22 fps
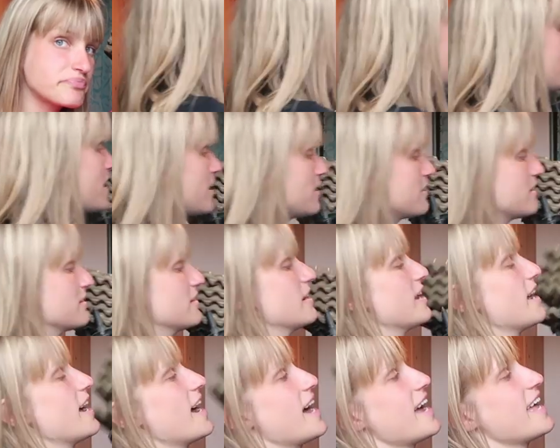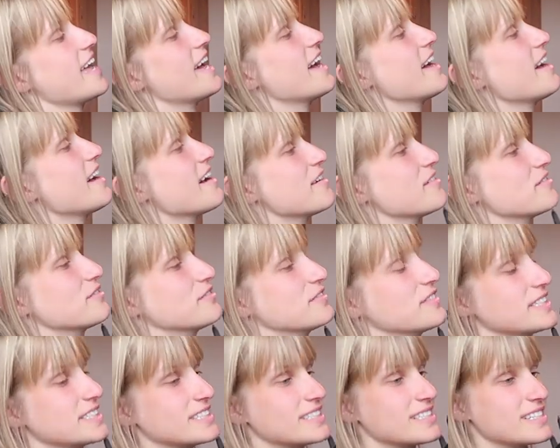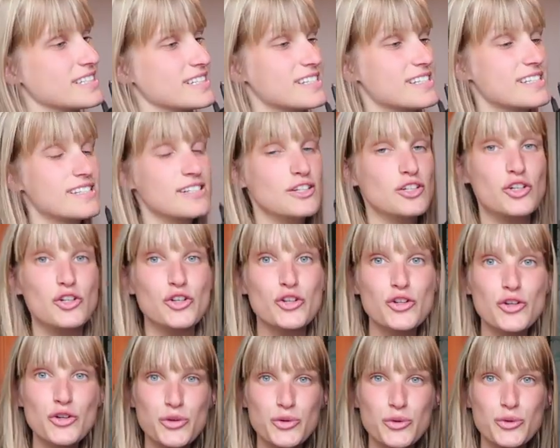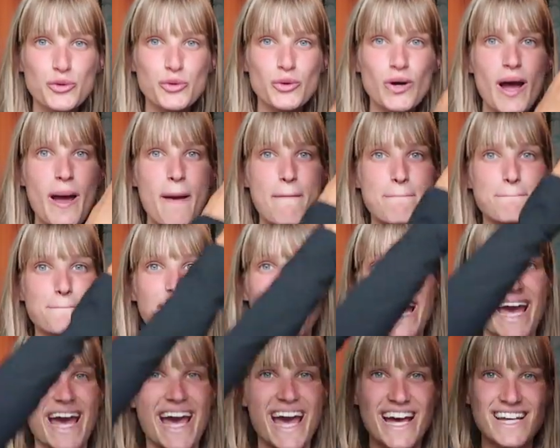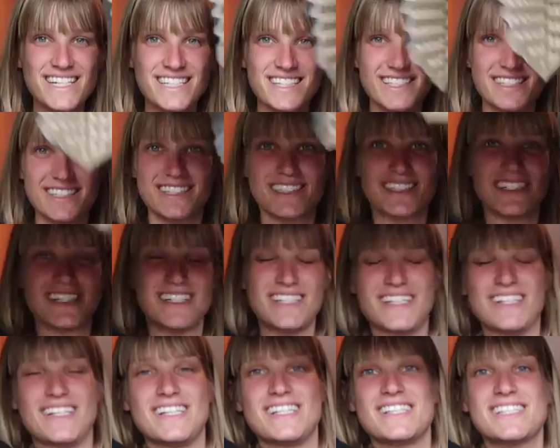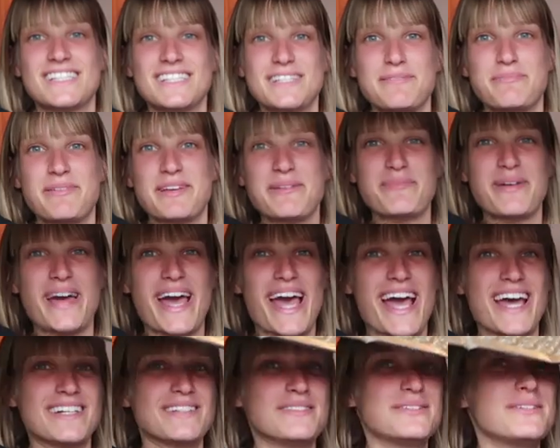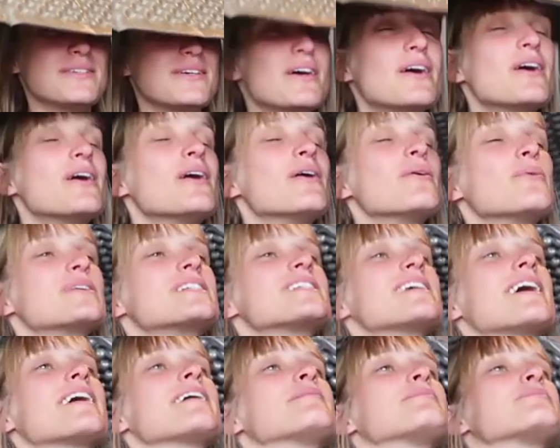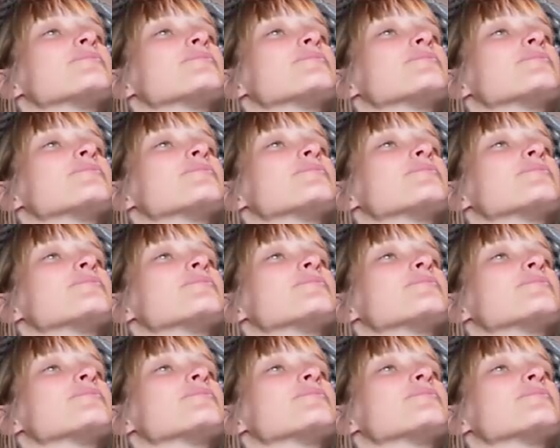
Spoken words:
And then I have this new pad, sleeping pad, which I